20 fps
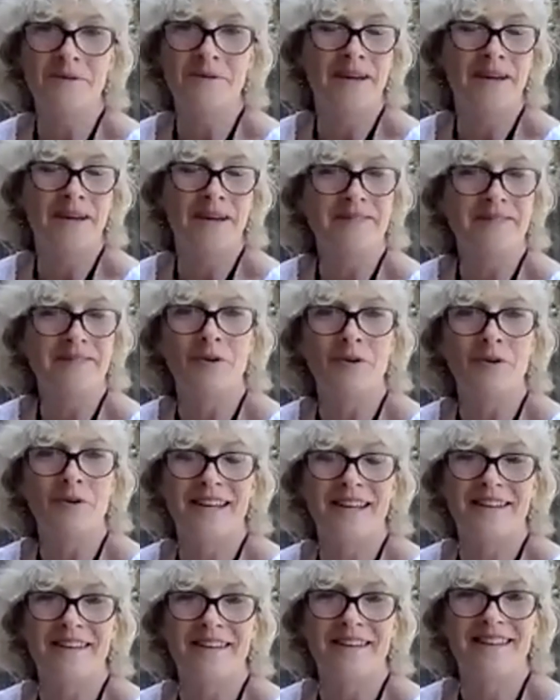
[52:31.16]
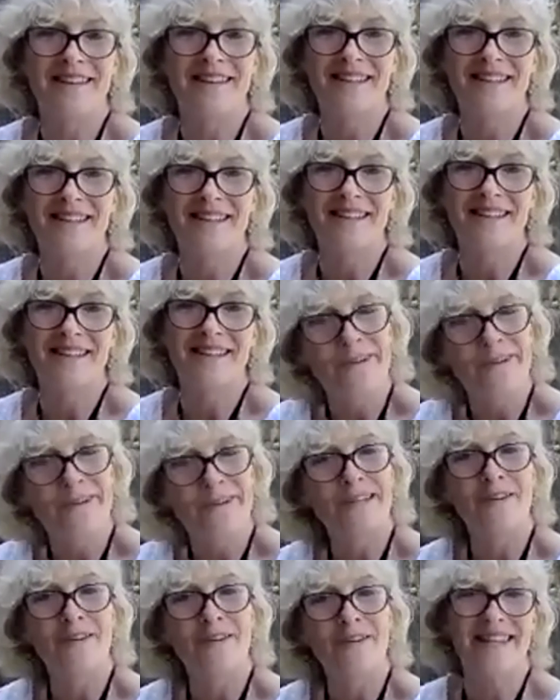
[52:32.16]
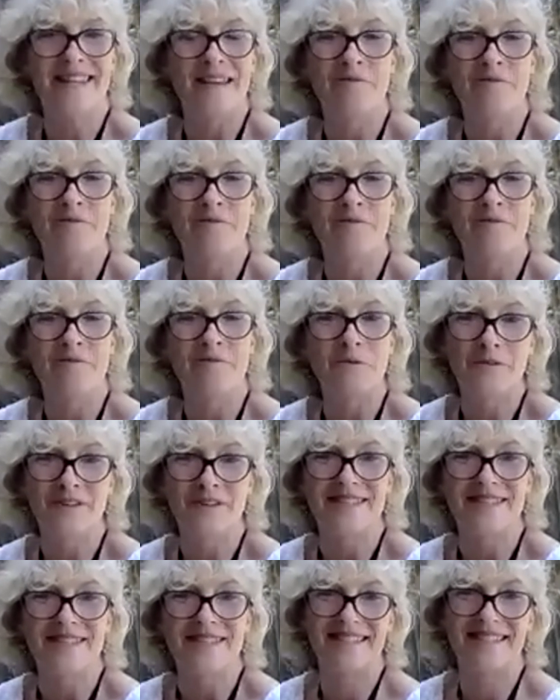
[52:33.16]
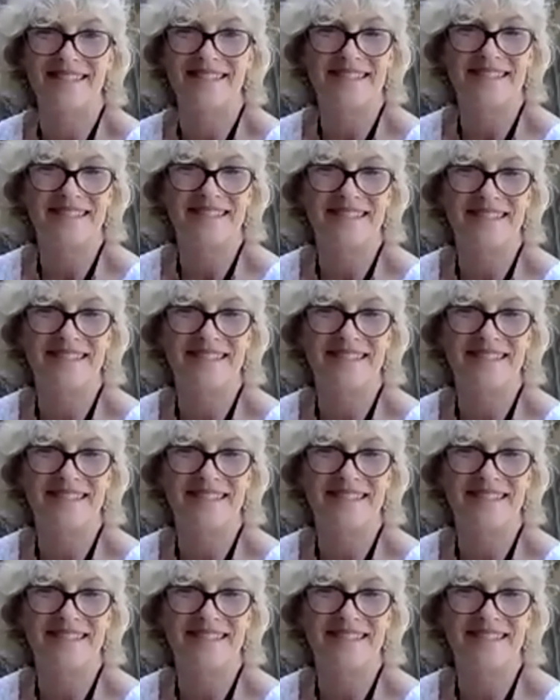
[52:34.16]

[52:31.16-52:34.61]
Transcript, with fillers: after months of lockdown, I think that's a really nice thing for all of us.